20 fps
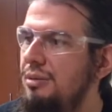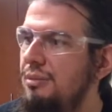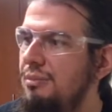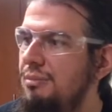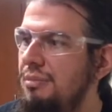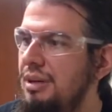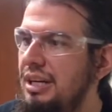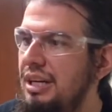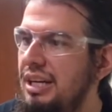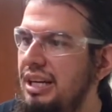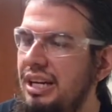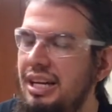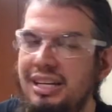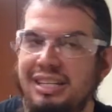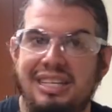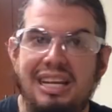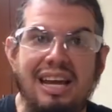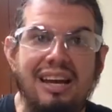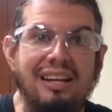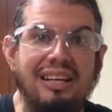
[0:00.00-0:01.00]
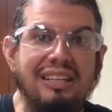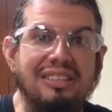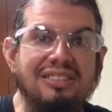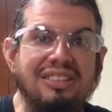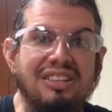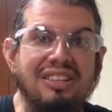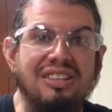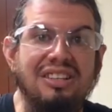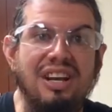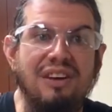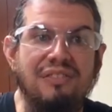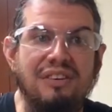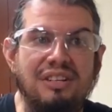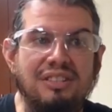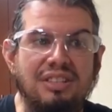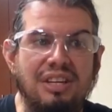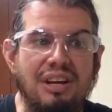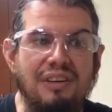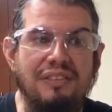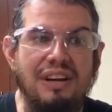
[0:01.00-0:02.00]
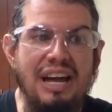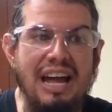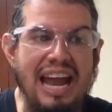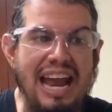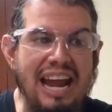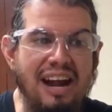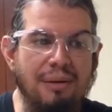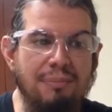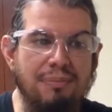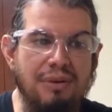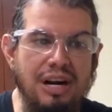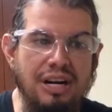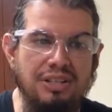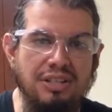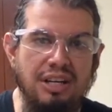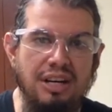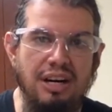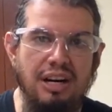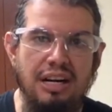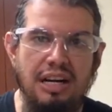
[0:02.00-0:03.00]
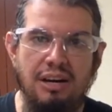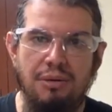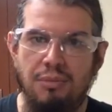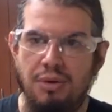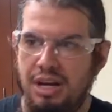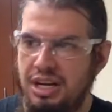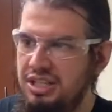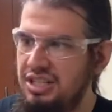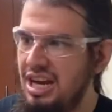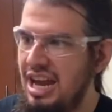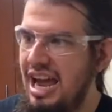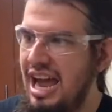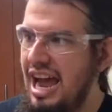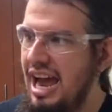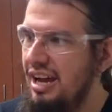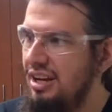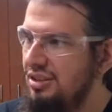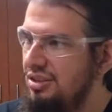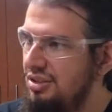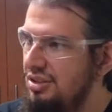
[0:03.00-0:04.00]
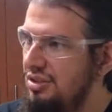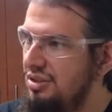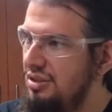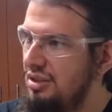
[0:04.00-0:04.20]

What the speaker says: But yeah, it's a difference of air pressure, in which as